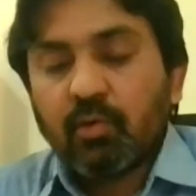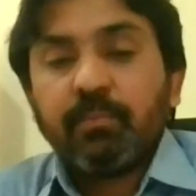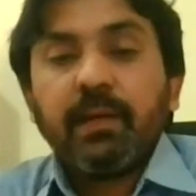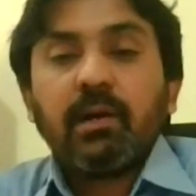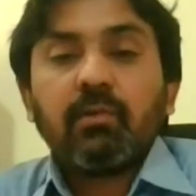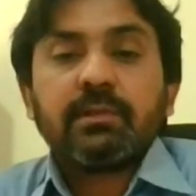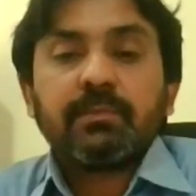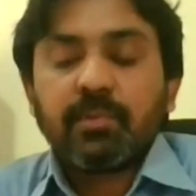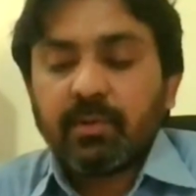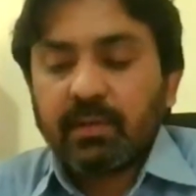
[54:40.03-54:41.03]
could be
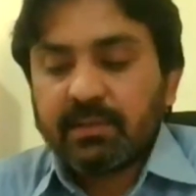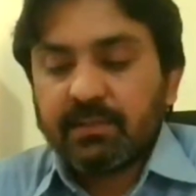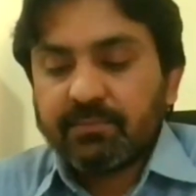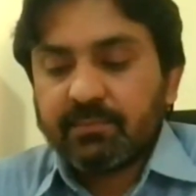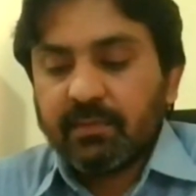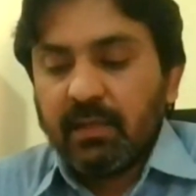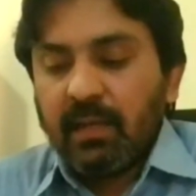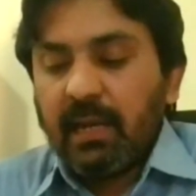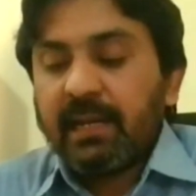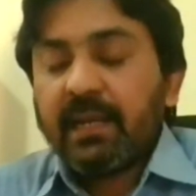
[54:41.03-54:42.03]
counterproductive
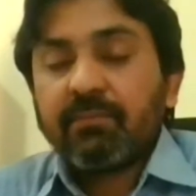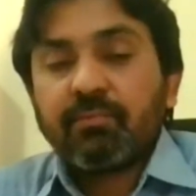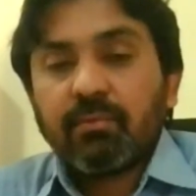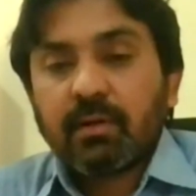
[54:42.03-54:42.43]
and have